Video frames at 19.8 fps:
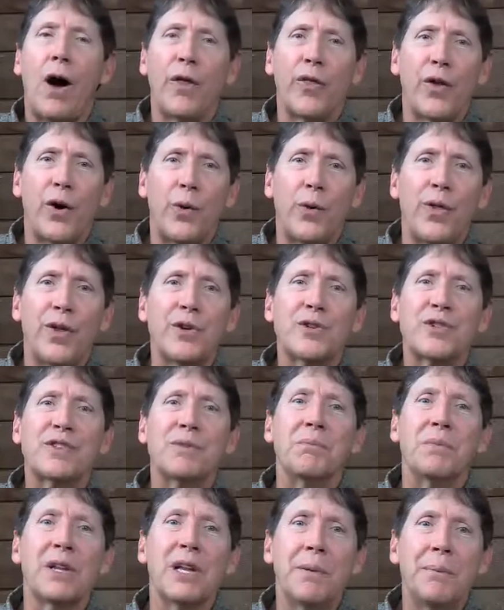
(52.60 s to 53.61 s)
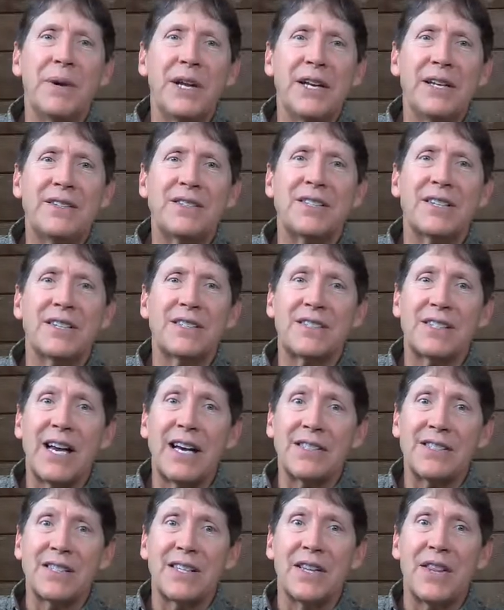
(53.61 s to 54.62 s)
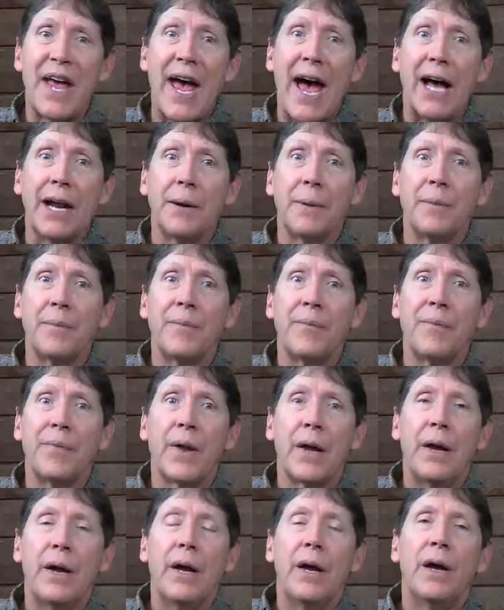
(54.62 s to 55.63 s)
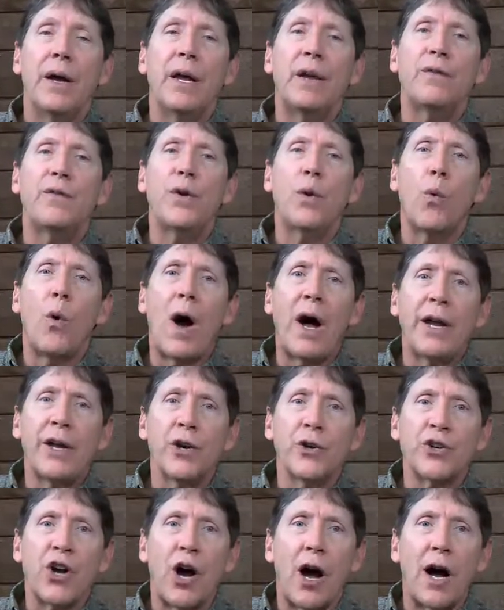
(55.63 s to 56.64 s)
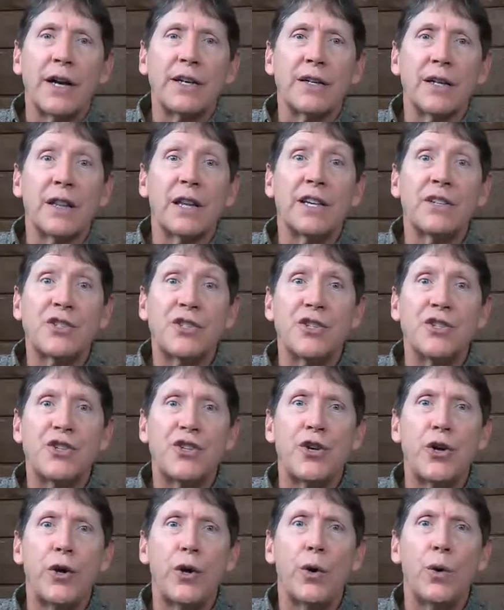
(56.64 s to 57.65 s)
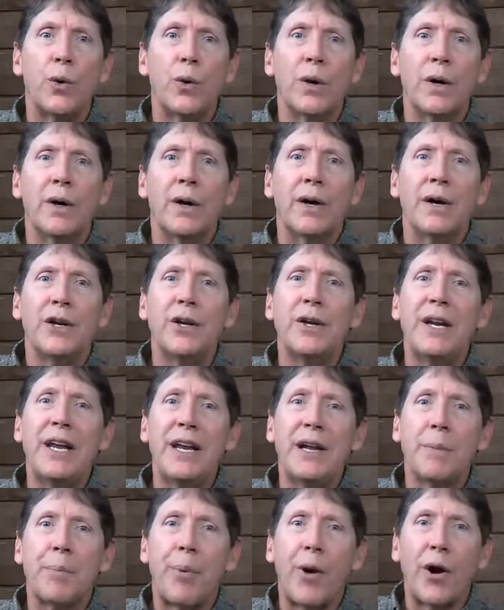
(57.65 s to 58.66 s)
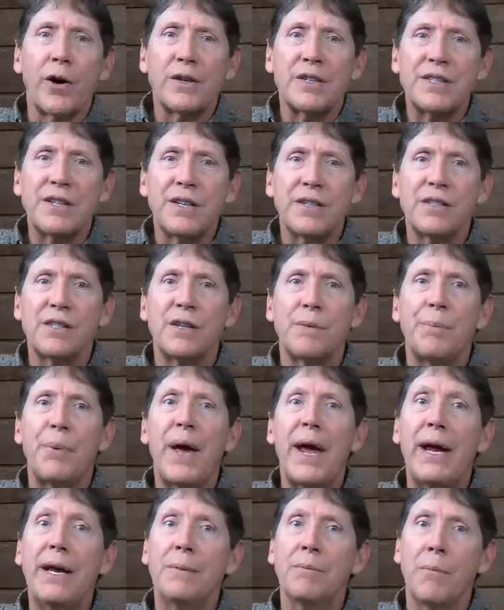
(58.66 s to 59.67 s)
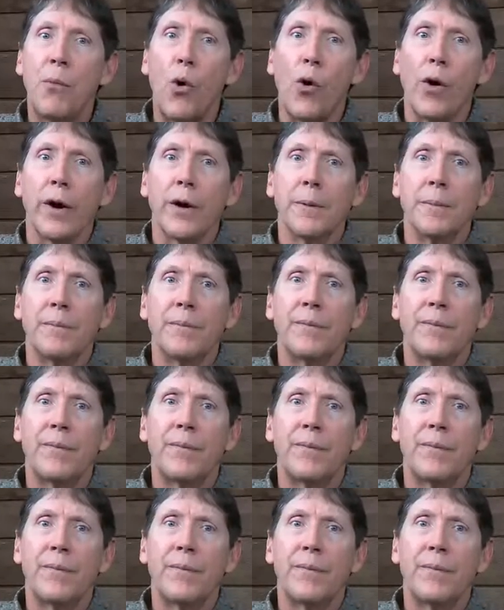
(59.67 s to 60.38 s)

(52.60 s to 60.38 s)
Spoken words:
Although there's some limited success in that, if you want your dog to listen to you, you need to participate more.